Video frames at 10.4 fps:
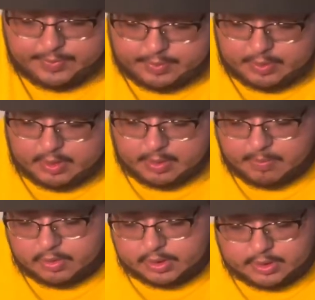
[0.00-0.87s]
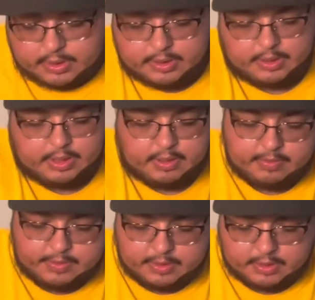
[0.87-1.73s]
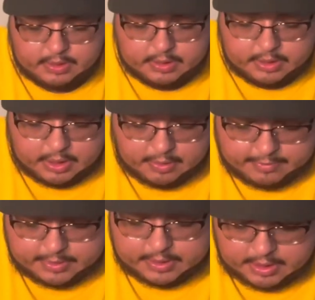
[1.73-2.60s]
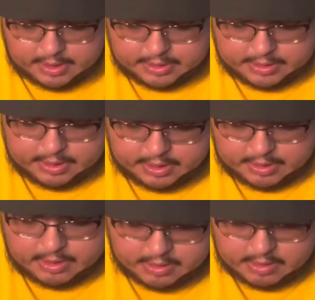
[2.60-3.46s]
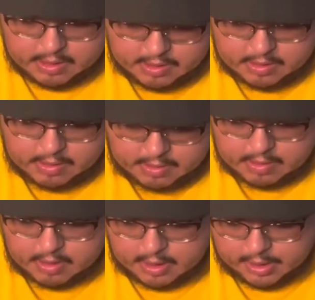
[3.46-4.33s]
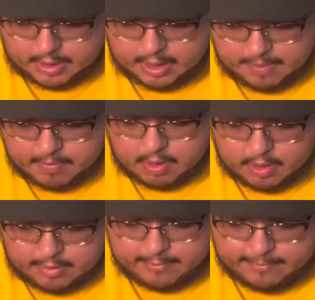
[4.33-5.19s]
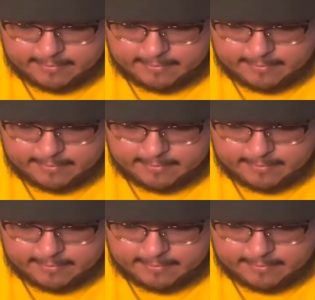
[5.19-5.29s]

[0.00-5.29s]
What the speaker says: Like most of the scuffs actually like came off.